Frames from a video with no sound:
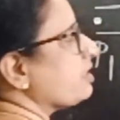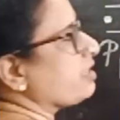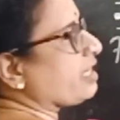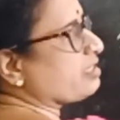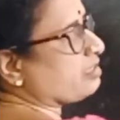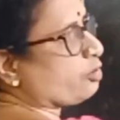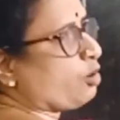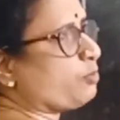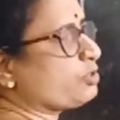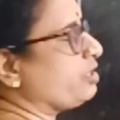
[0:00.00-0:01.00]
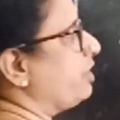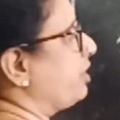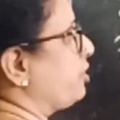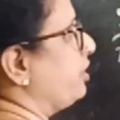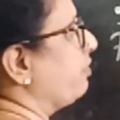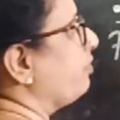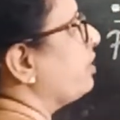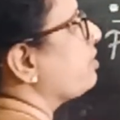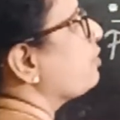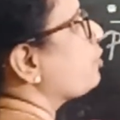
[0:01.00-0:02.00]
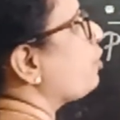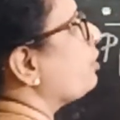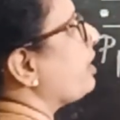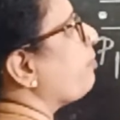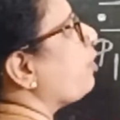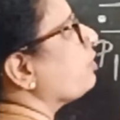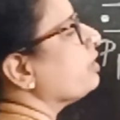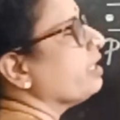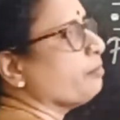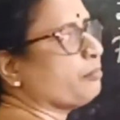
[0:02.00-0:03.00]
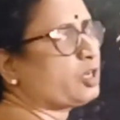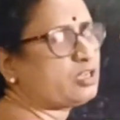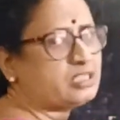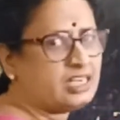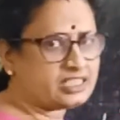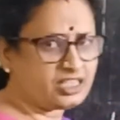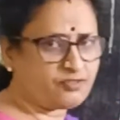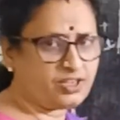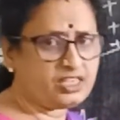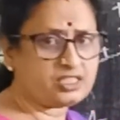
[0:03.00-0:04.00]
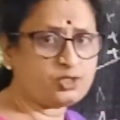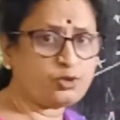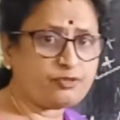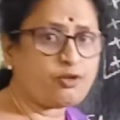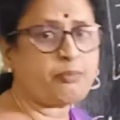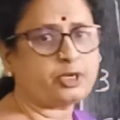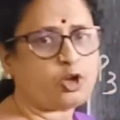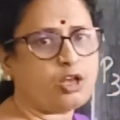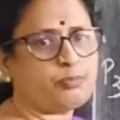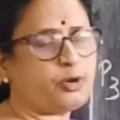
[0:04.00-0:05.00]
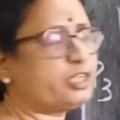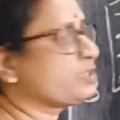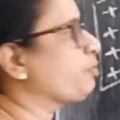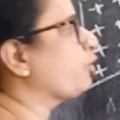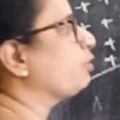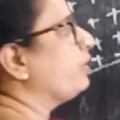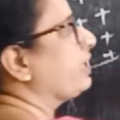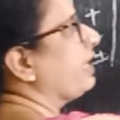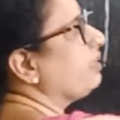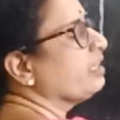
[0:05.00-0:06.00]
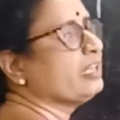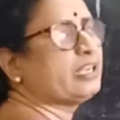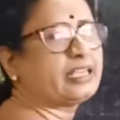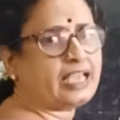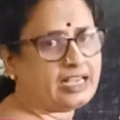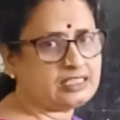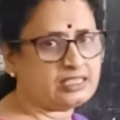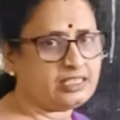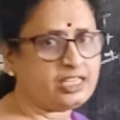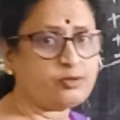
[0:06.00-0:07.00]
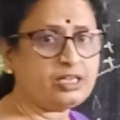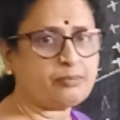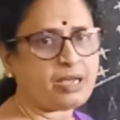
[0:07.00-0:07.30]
it acts in the opposite direction inwards. So they both, because the electric field is uniform at all points, both will get cancelled. Equal in